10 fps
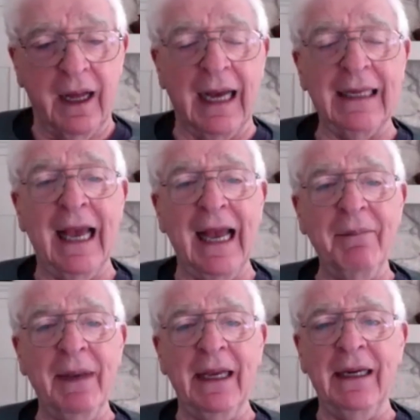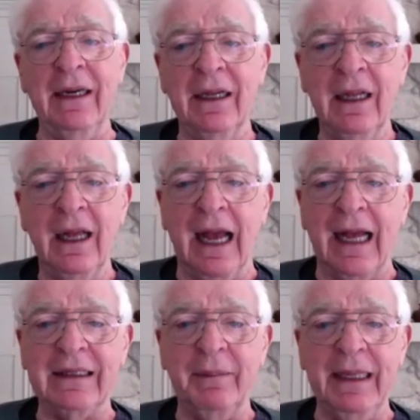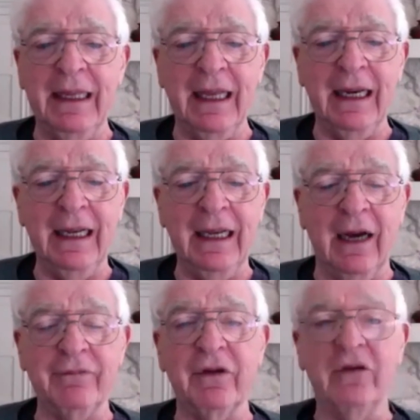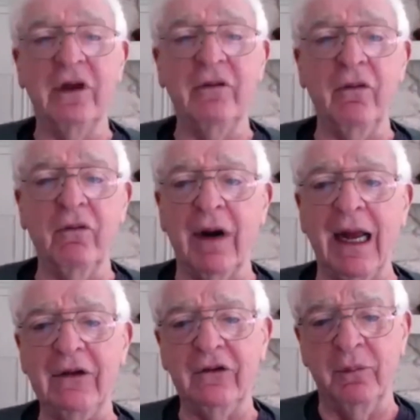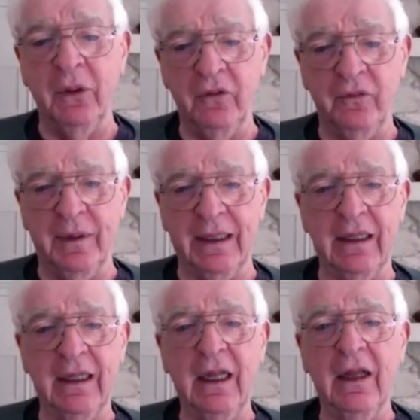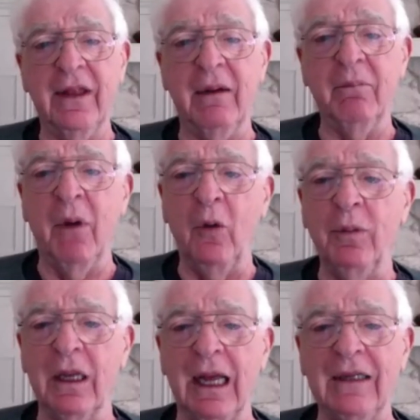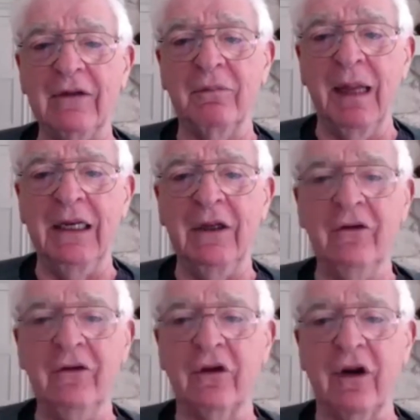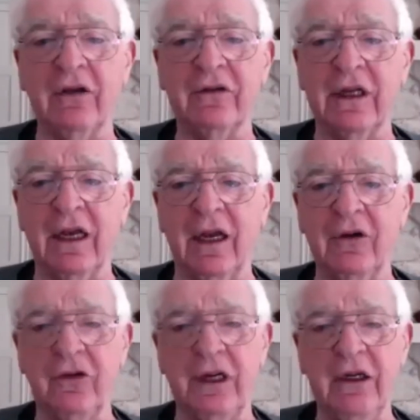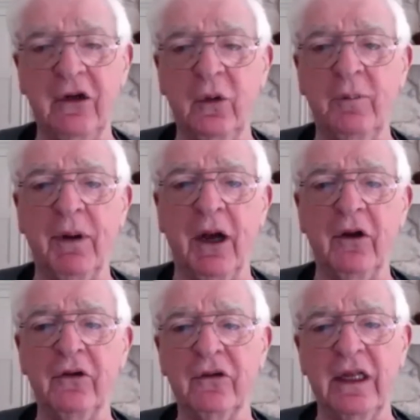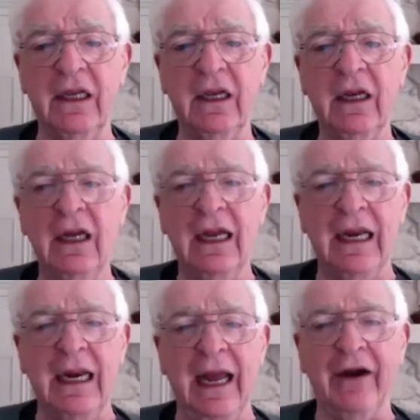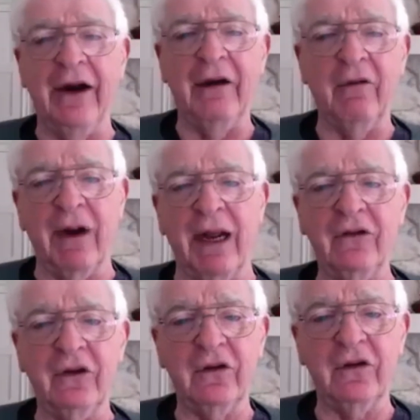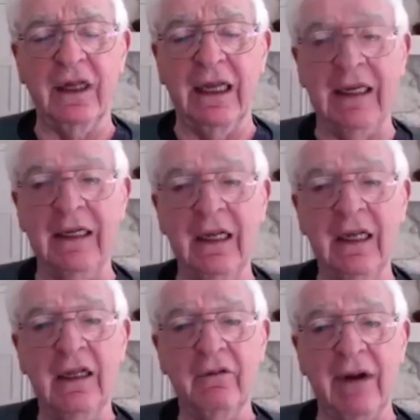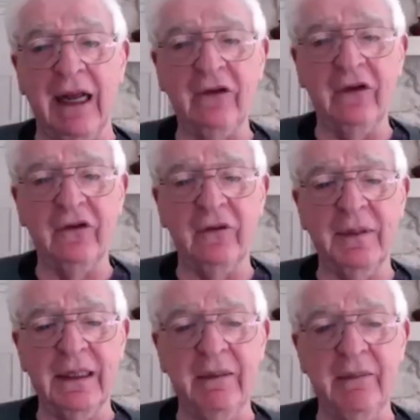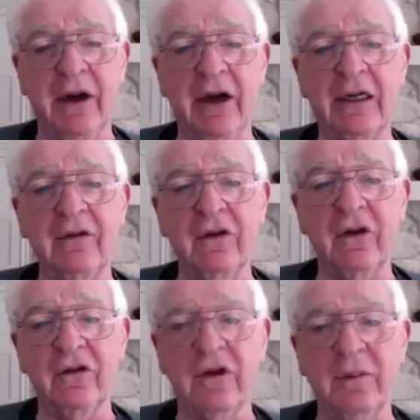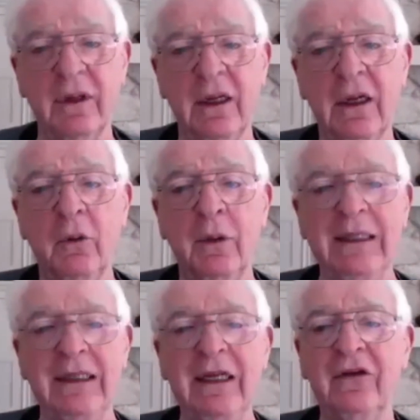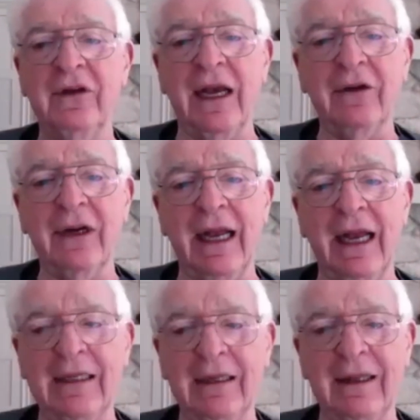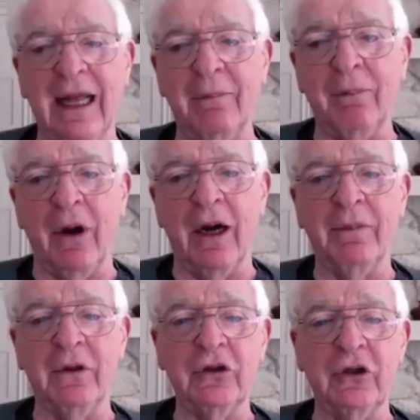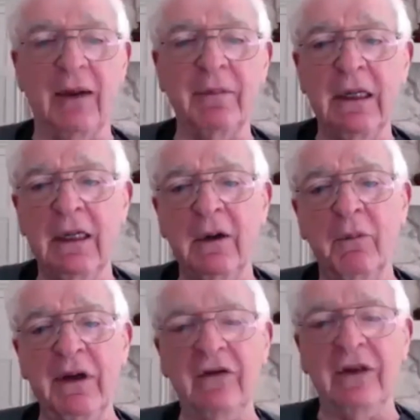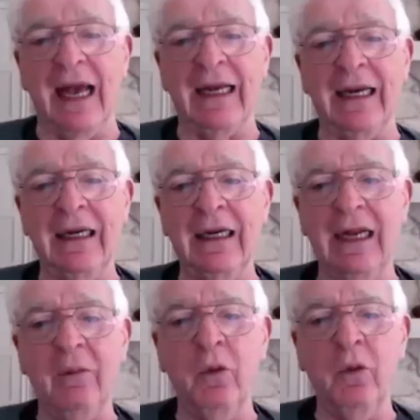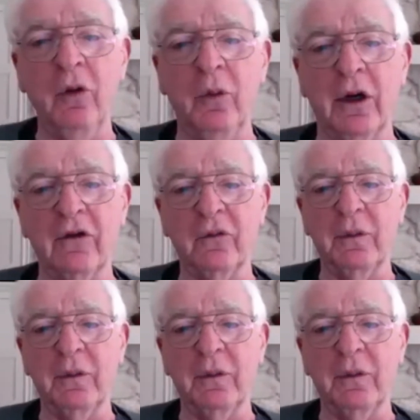I came in at the beginning of a civil rights movement that mobilized millions across the country to oppose the inherent racism in the American system. We desegregated that barbershop. We sat in at Woolworths.